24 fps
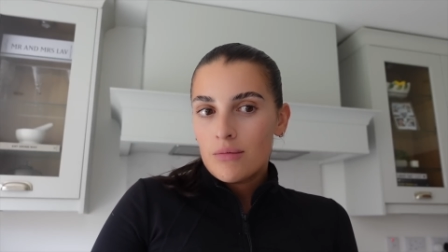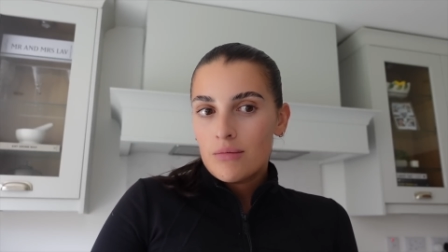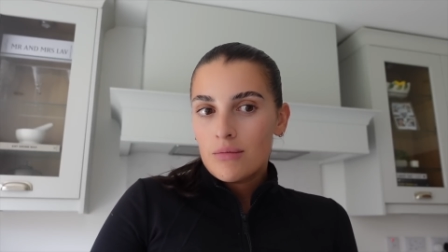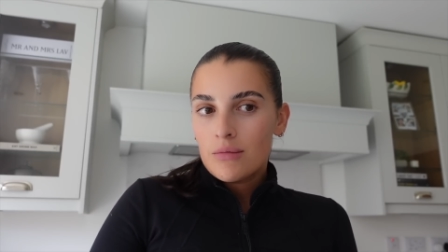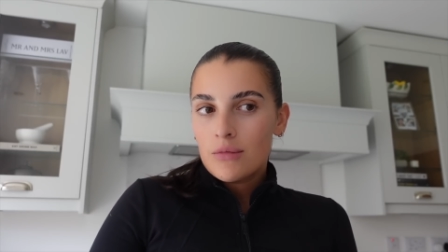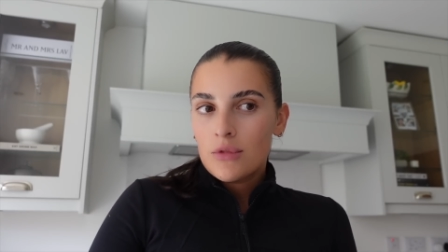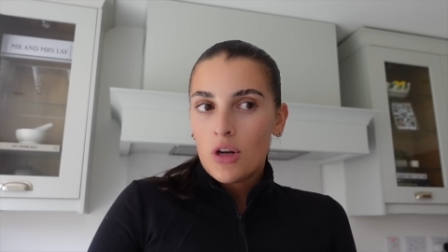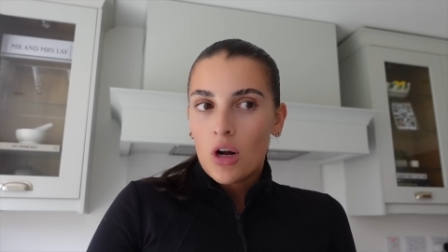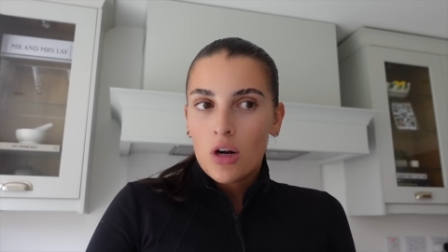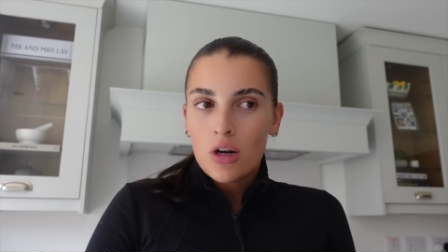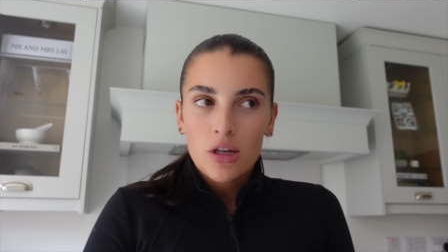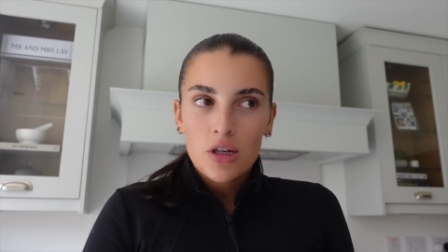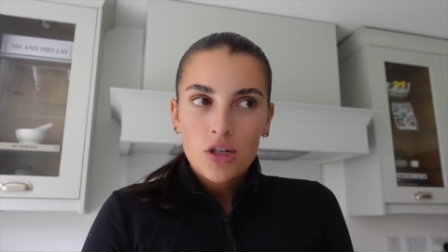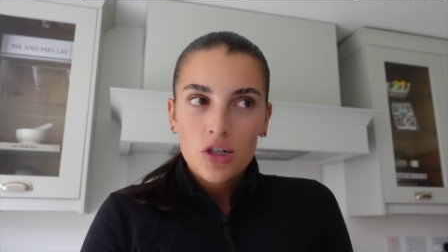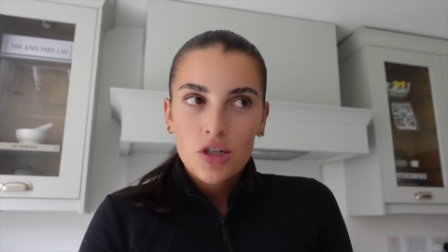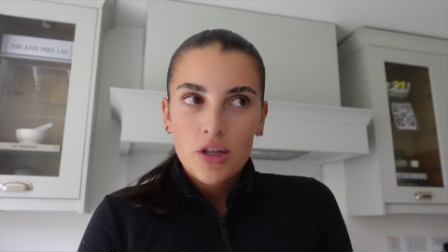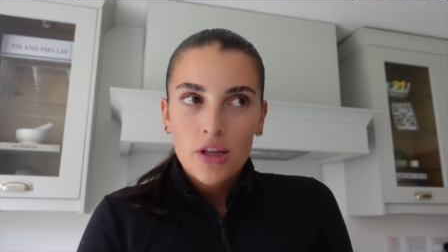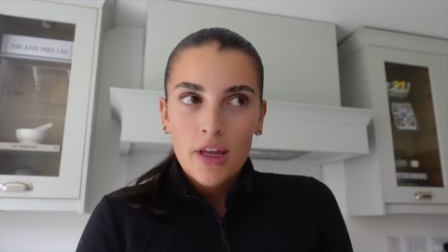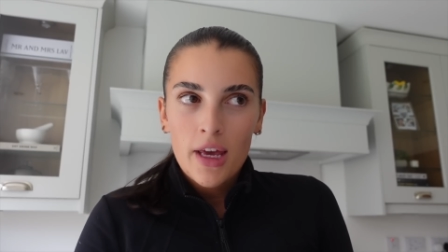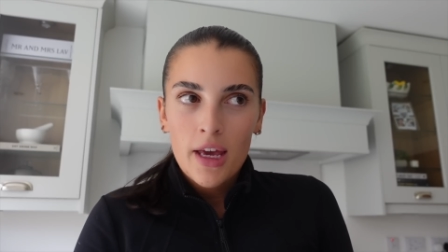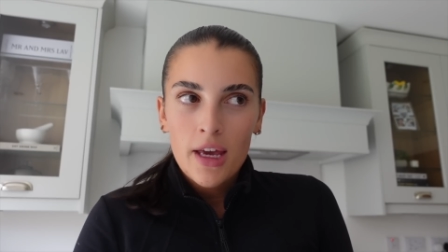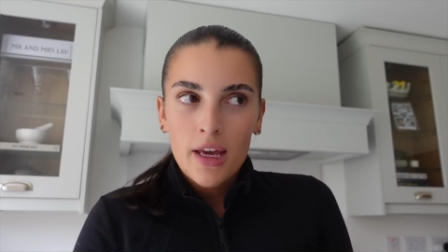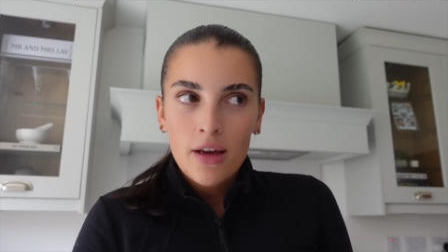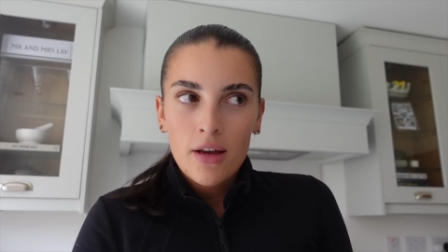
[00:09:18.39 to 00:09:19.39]
knowledge
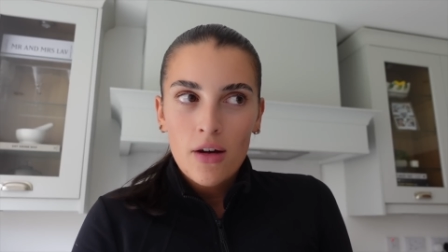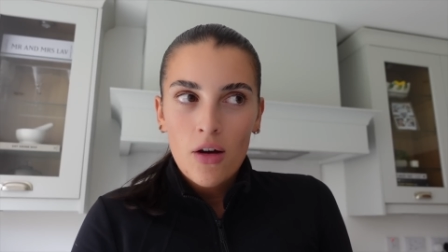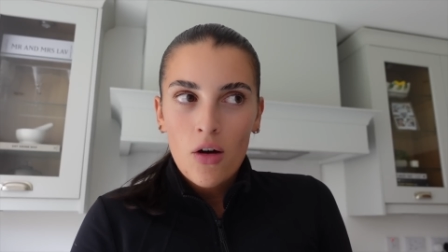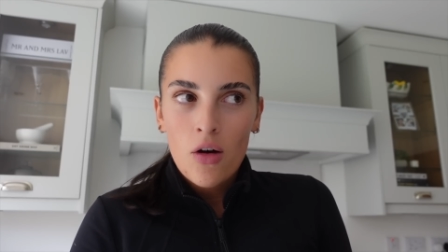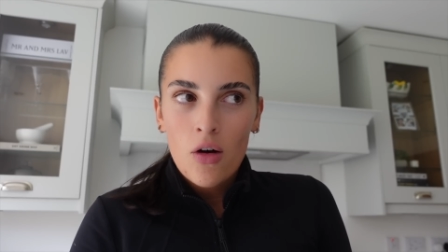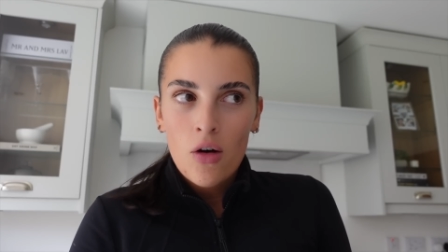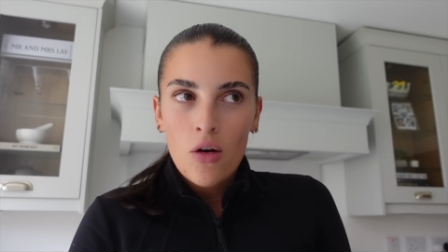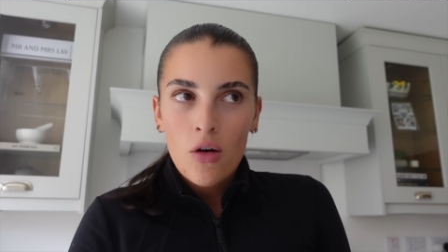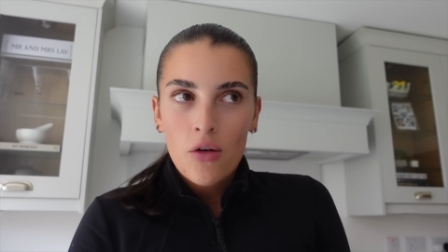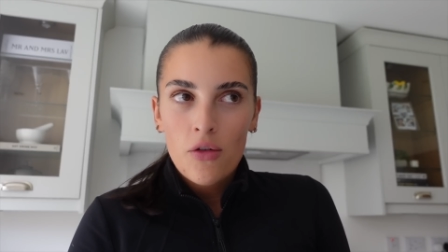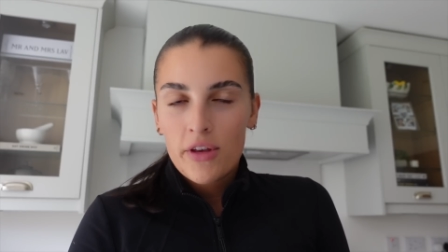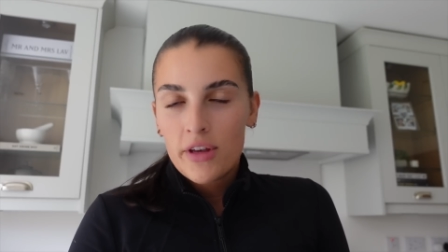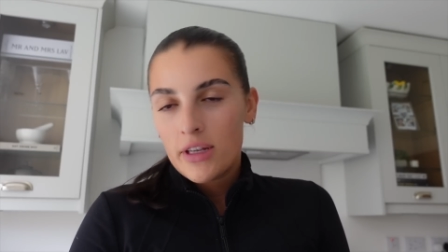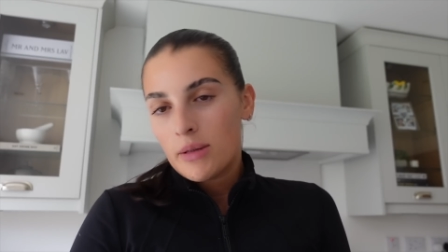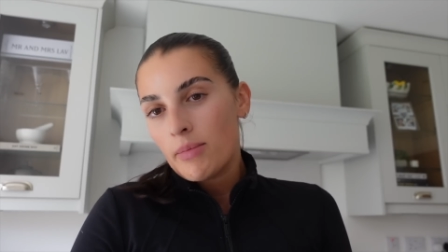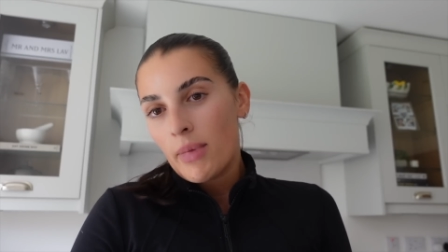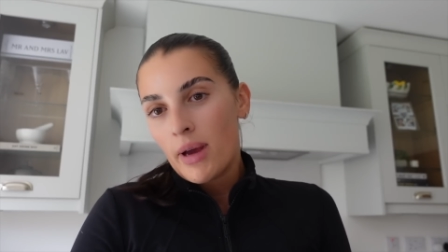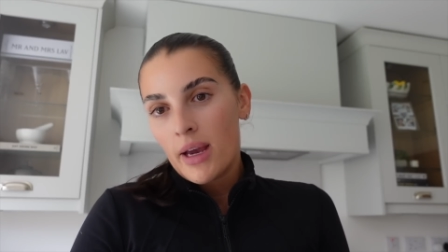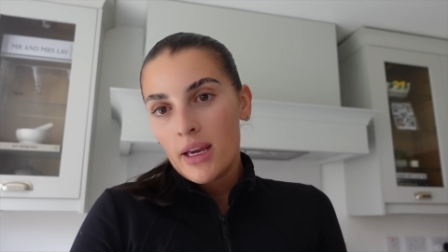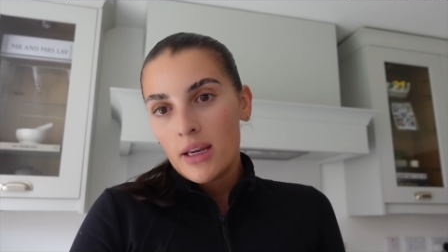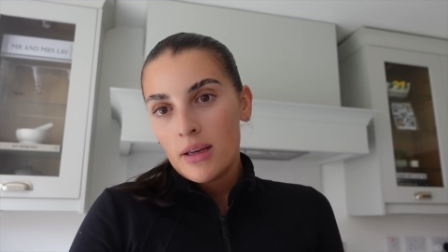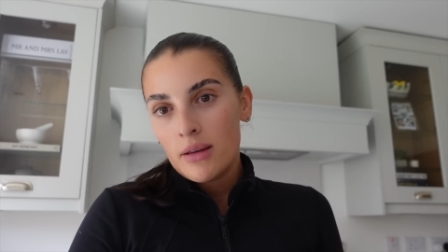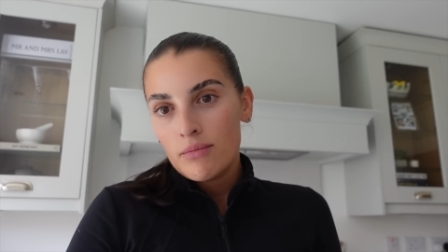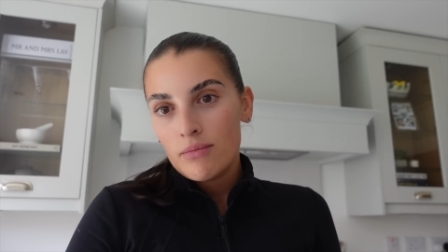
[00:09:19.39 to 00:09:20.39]
thing or this
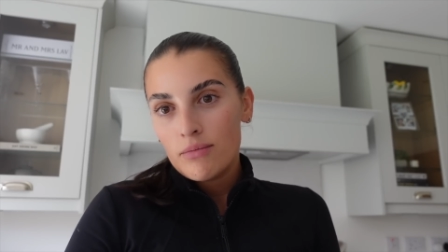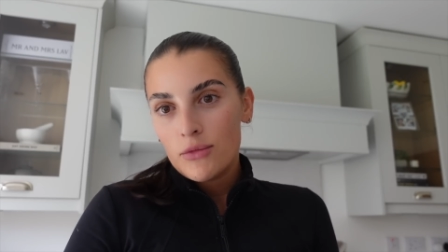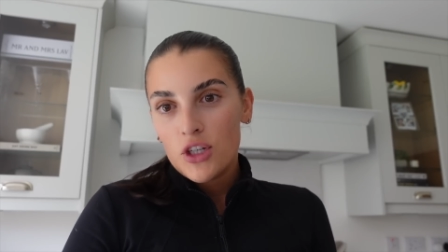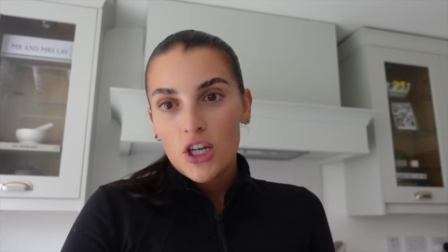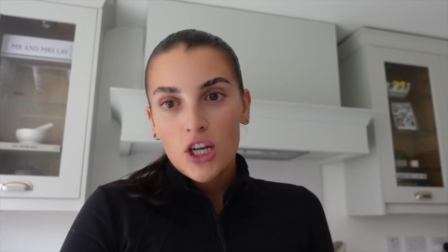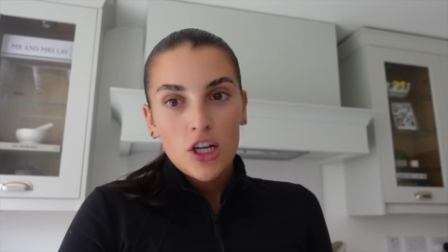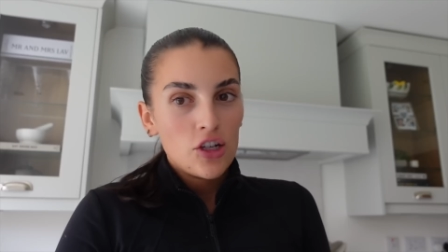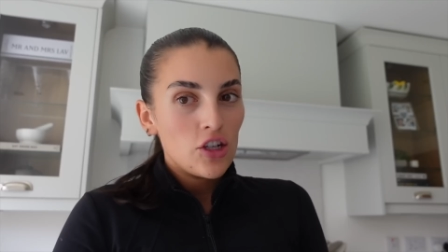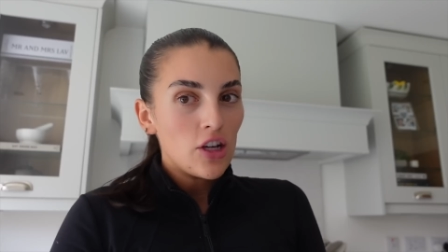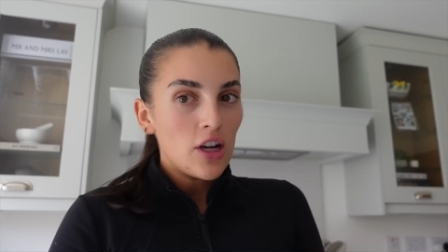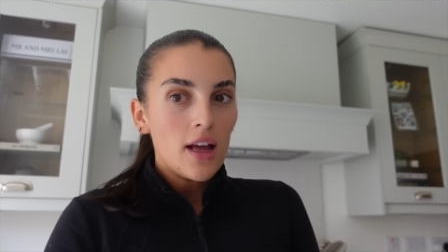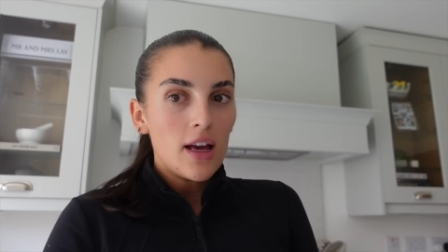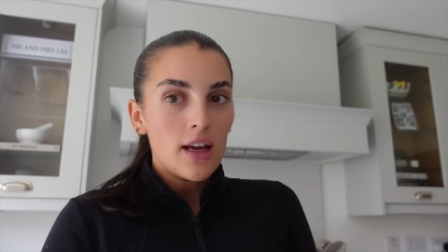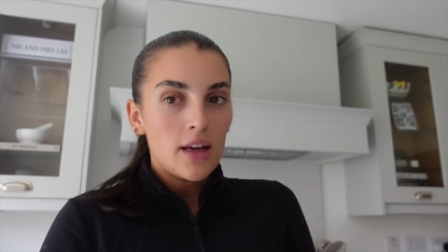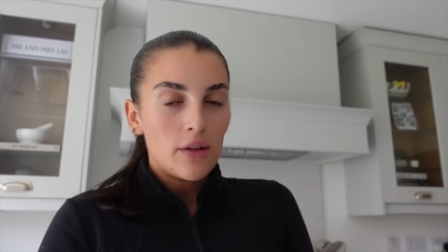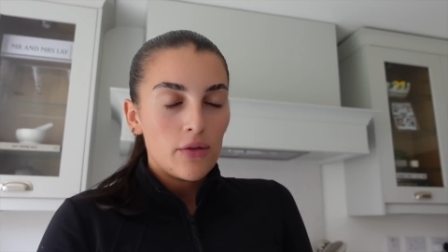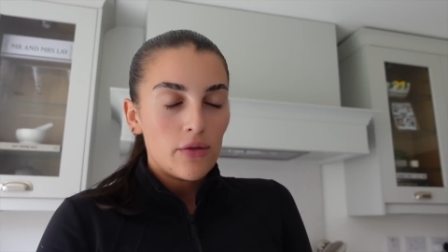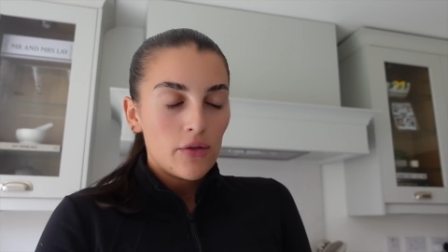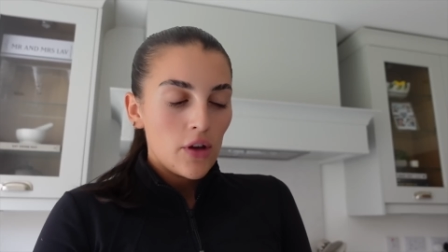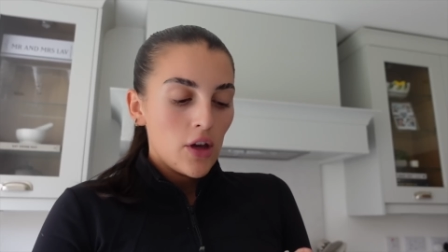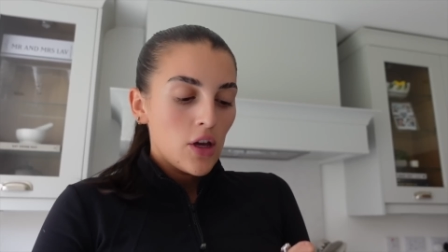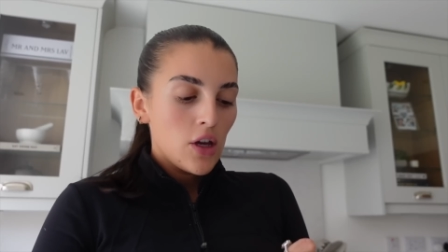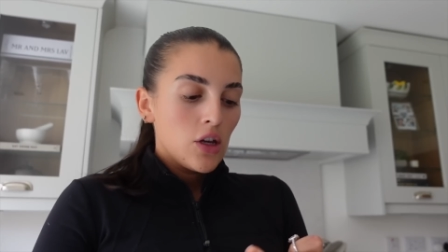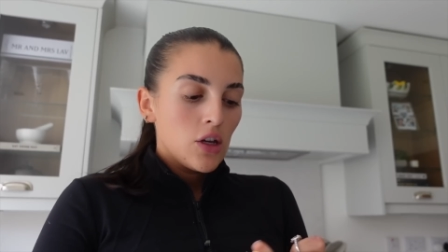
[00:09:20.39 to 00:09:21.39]
might change your life.